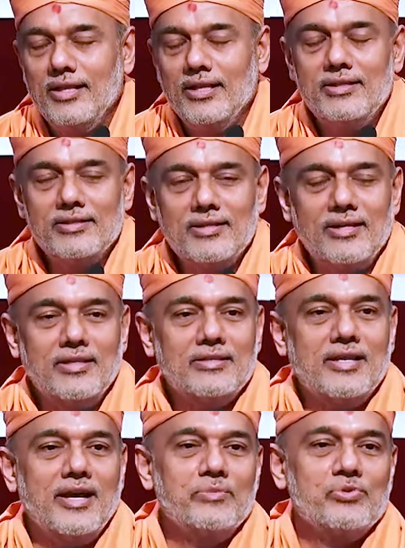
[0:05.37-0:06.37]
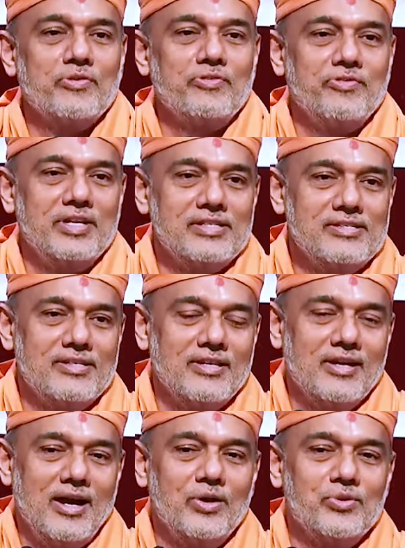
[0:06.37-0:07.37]
That these are the times of
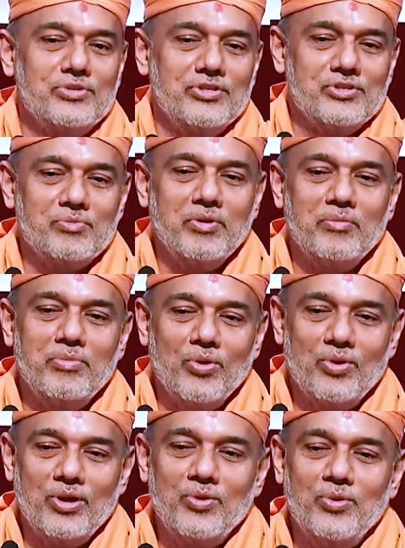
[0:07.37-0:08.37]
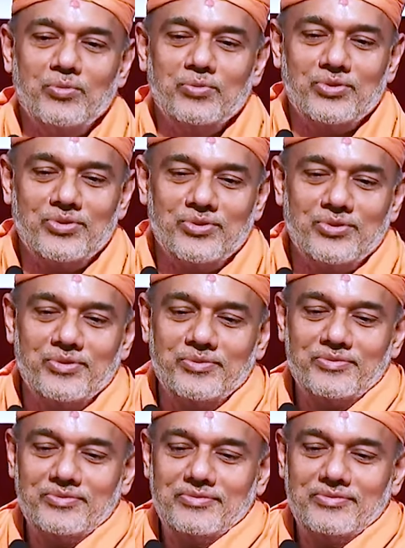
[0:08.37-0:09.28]
fancier houses but broken homes.